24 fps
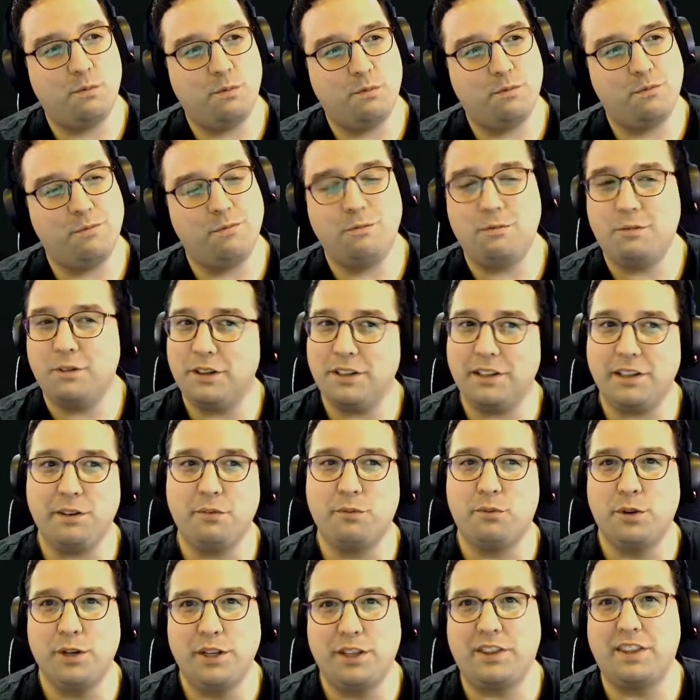really
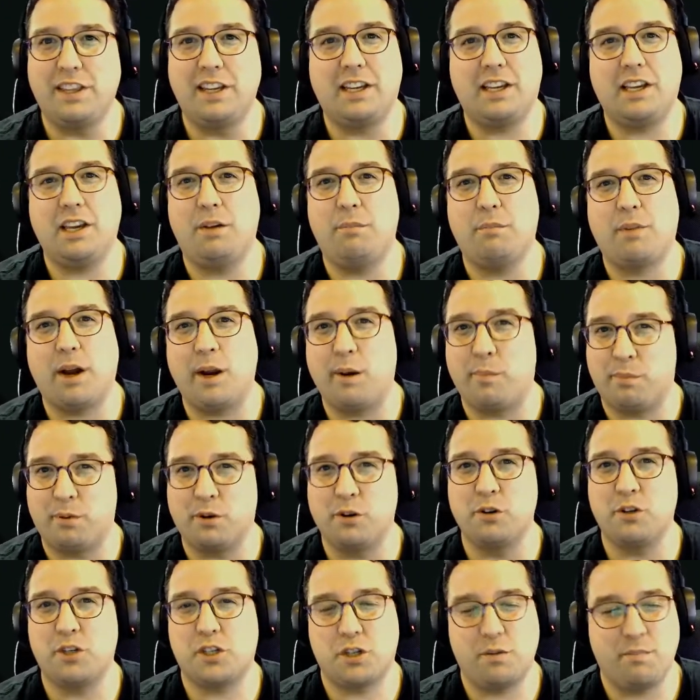rethinking my
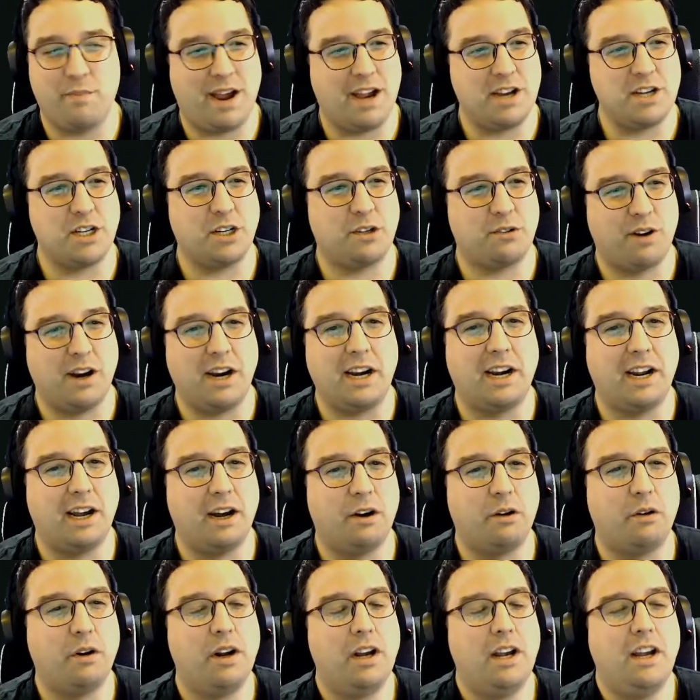approach to Magic right now.
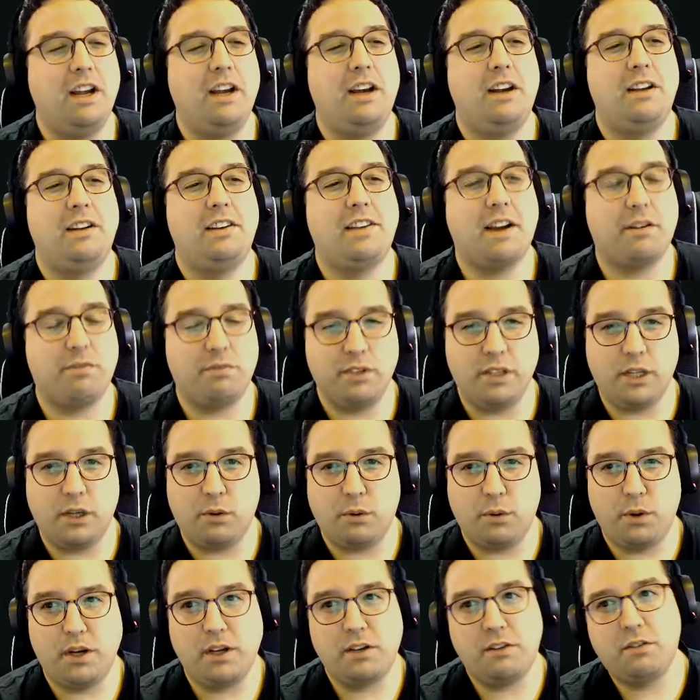Definitely
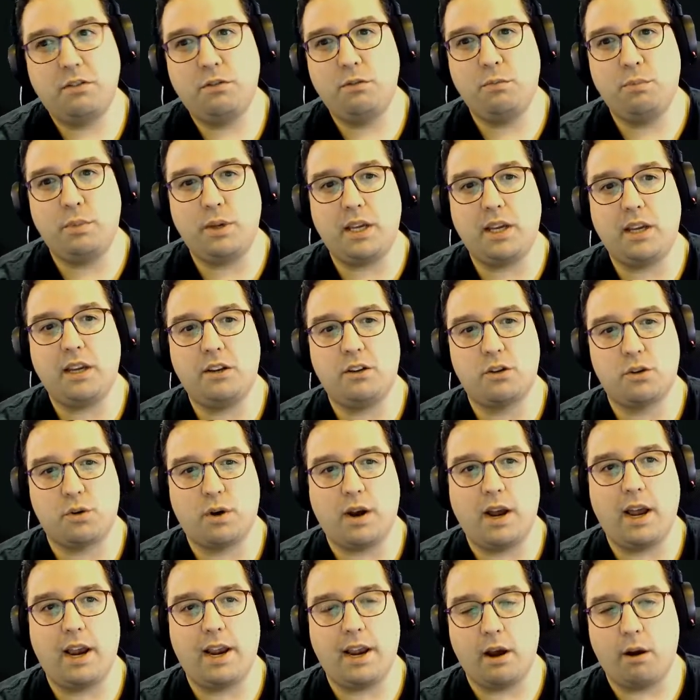going to be
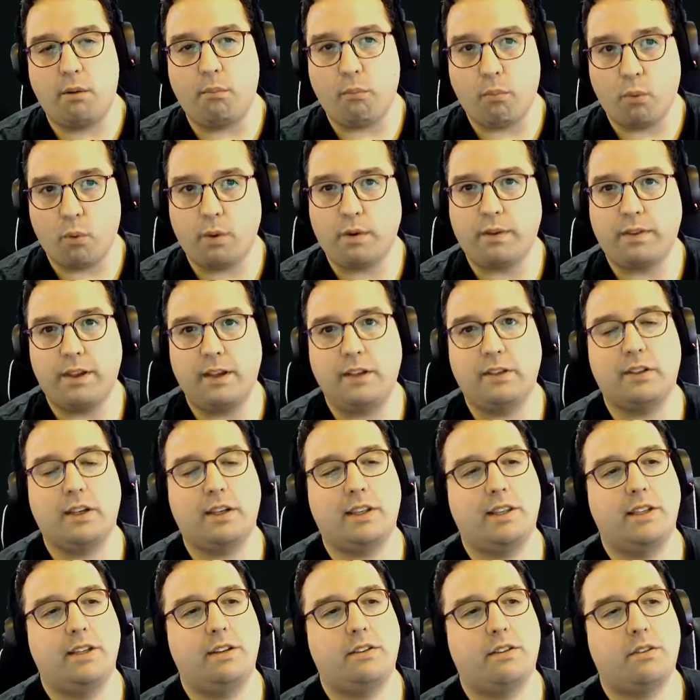trying out more things like
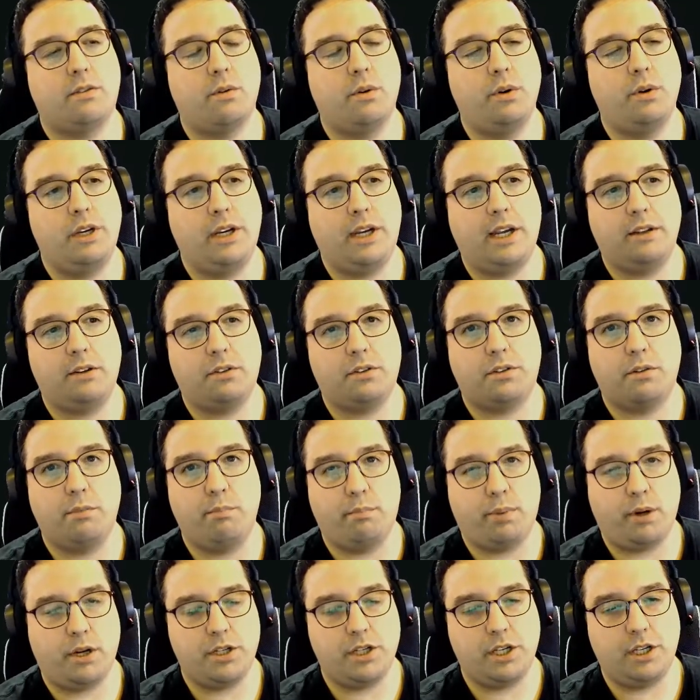this, throwing together some
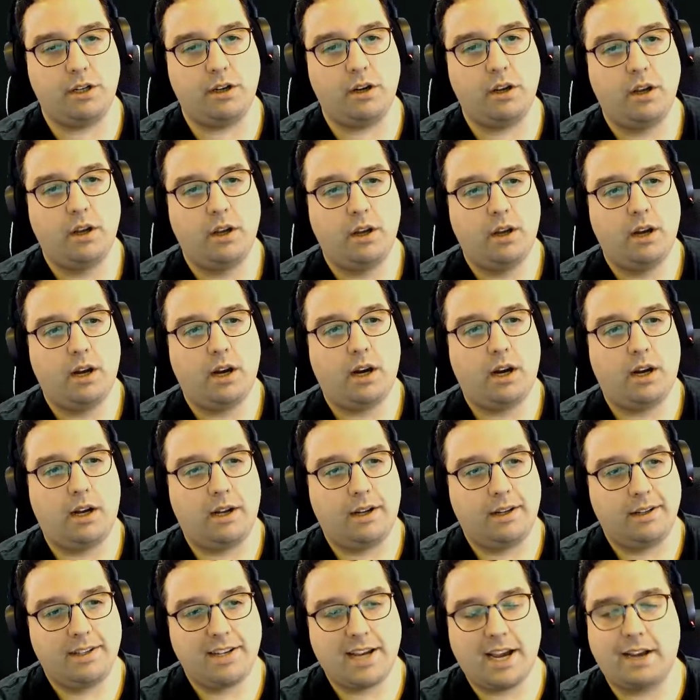budget
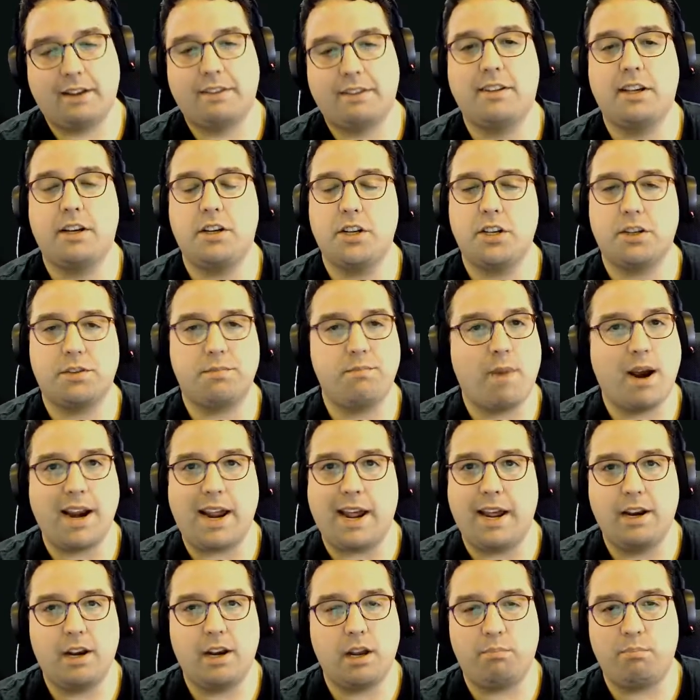decks that just might
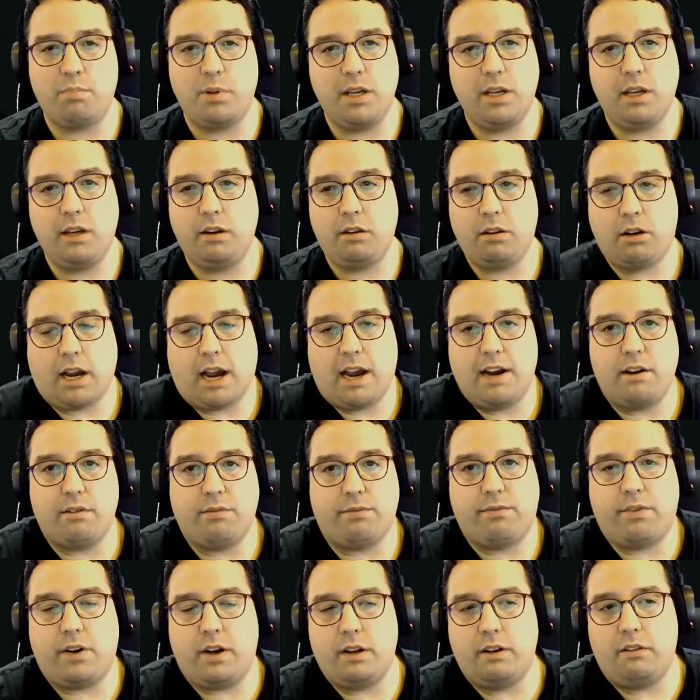end up being kind of
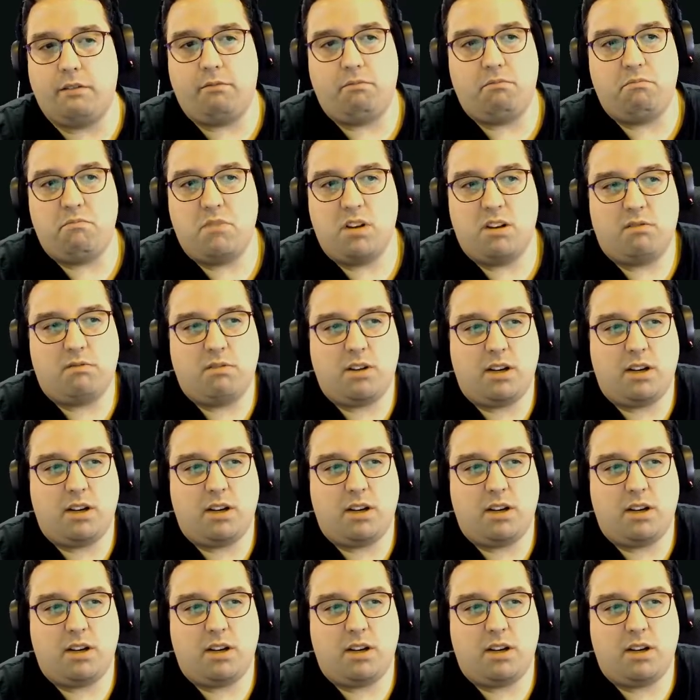fun. You know,